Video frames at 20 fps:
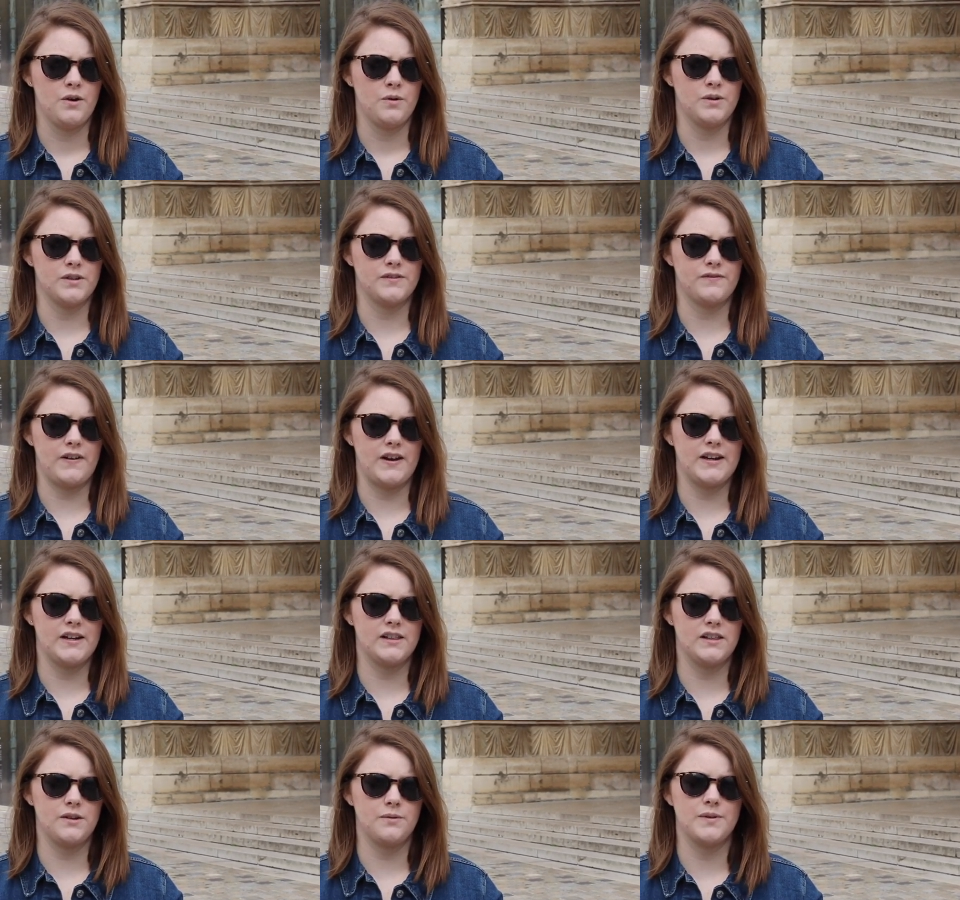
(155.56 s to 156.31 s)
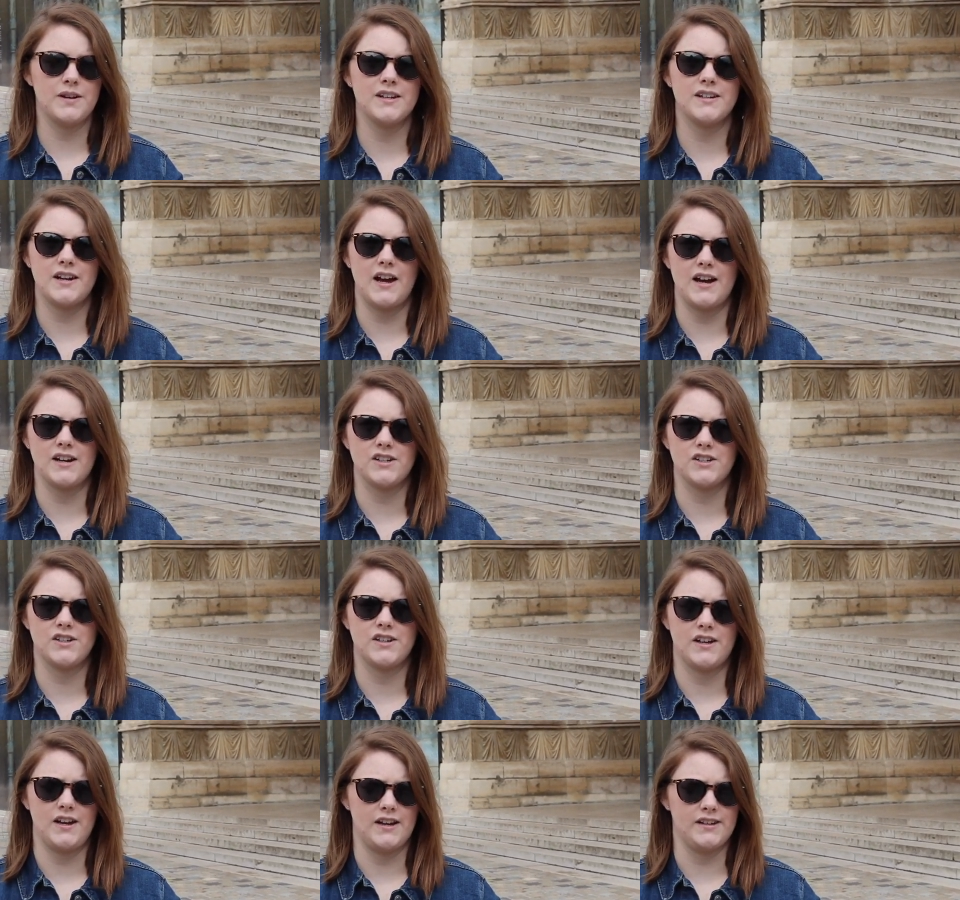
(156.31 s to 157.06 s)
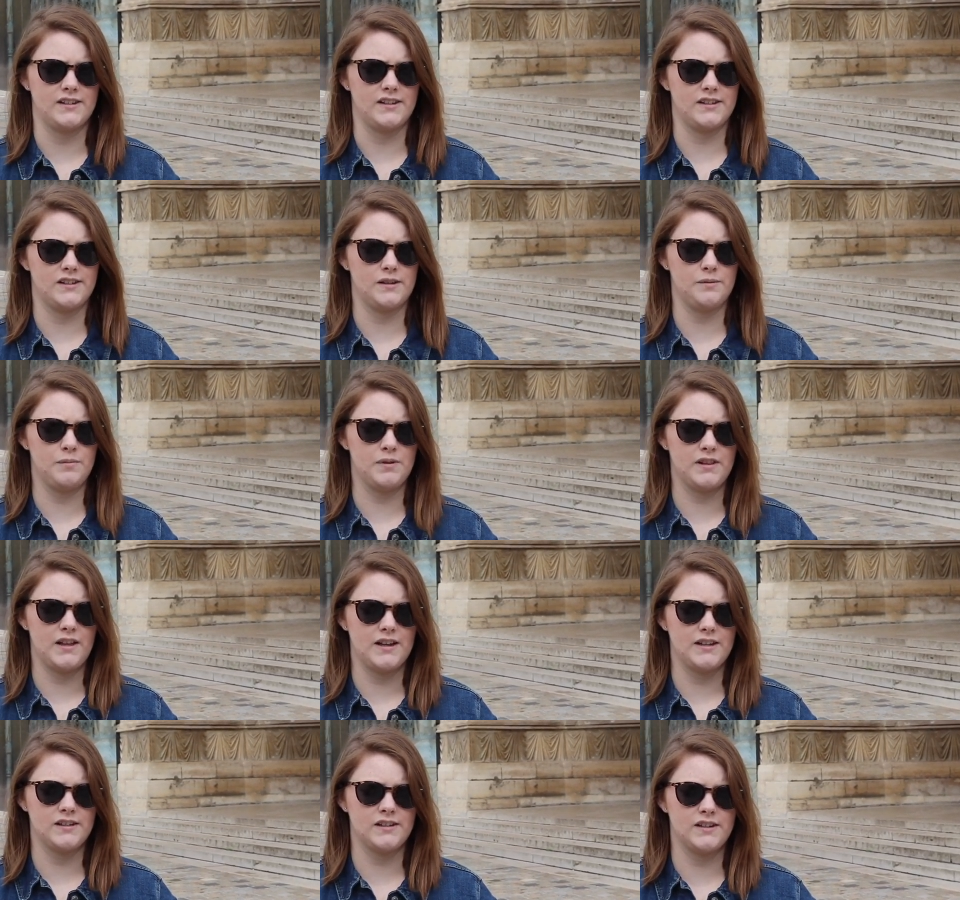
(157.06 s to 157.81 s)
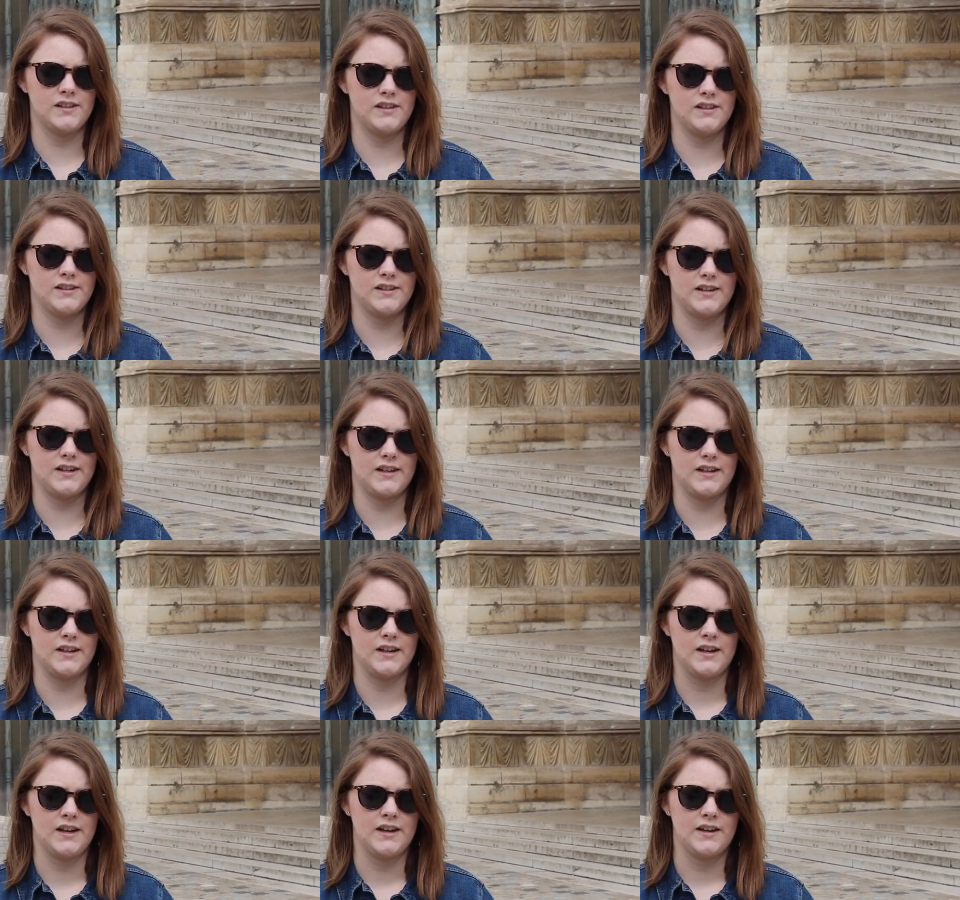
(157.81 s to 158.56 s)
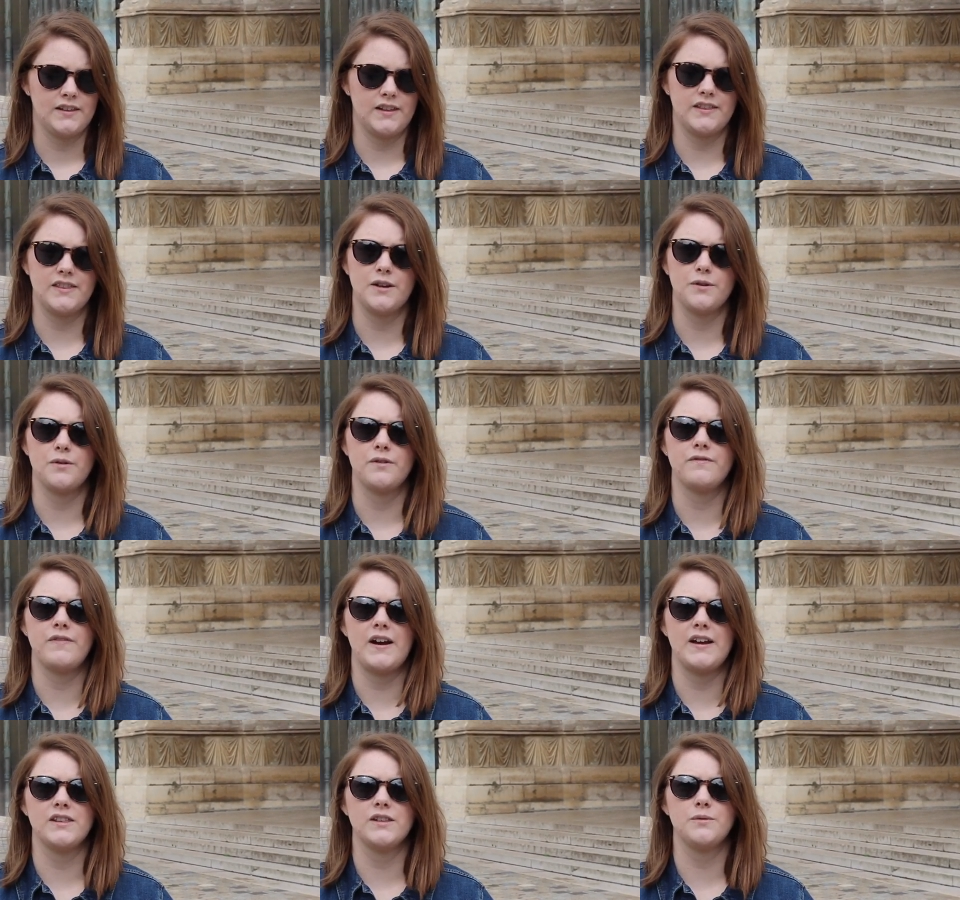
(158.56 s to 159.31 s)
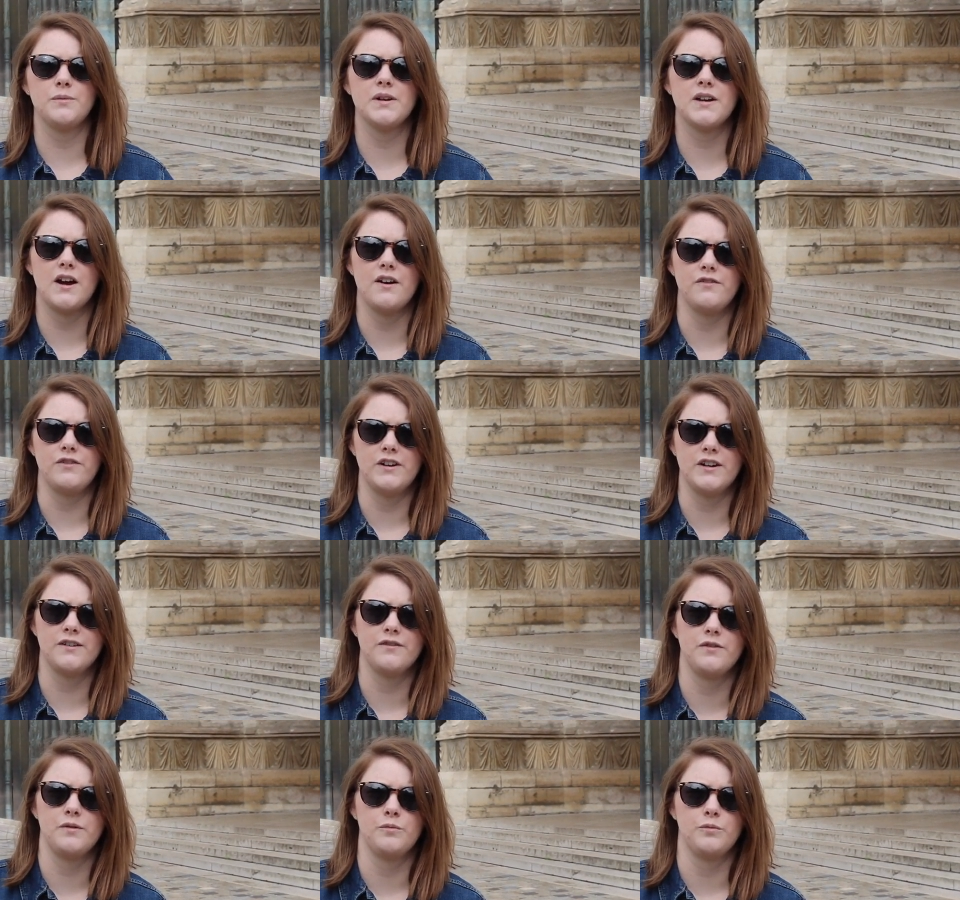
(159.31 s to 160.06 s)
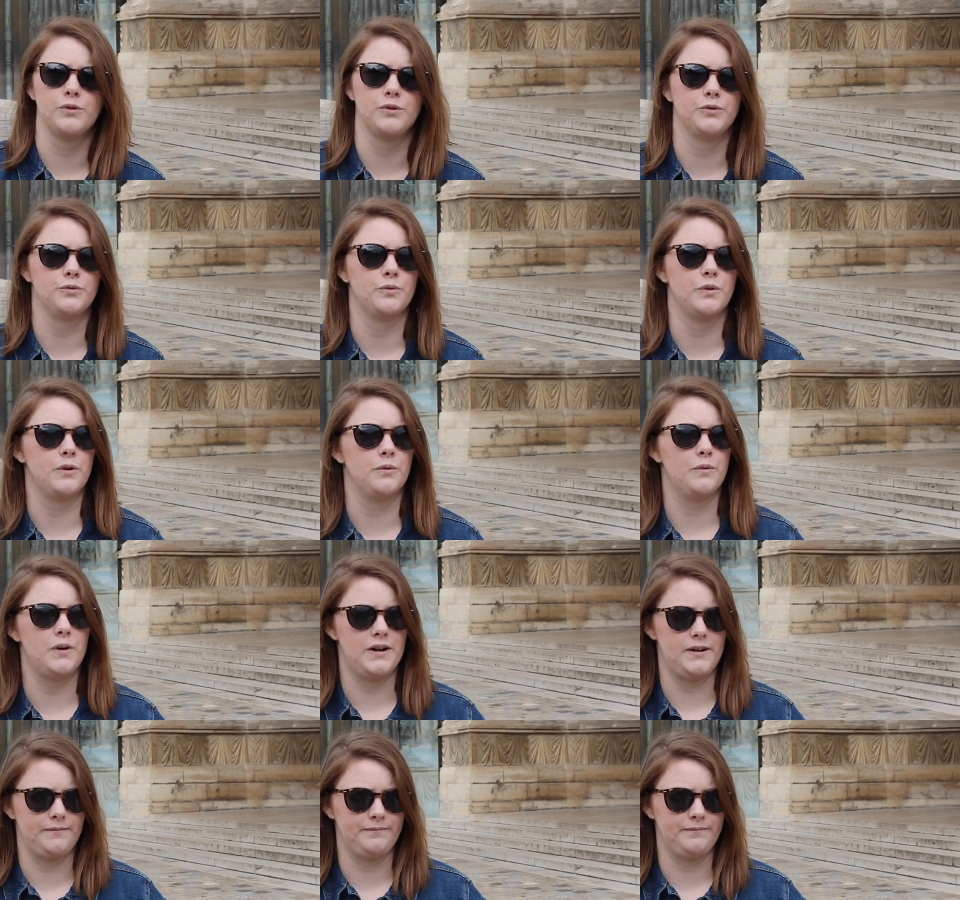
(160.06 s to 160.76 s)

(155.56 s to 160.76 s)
was finally reattached, as it symbolized to the city that they were finally recovering from World War